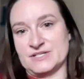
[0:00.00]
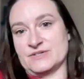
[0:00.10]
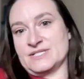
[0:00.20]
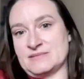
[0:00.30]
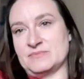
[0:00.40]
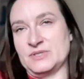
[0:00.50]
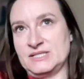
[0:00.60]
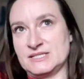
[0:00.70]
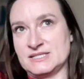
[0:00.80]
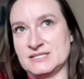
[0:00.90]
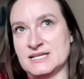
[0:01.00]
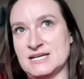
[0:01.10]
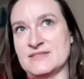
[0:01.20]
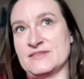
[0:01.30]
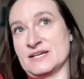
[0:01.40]
onto those
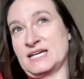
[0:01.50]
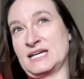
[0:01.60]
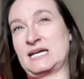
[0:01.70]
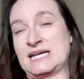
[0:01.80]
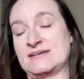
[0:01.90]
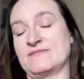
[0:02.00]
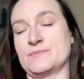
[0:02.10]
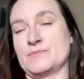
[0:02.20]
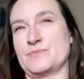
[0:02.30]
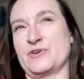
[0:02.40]
inputs that can kind of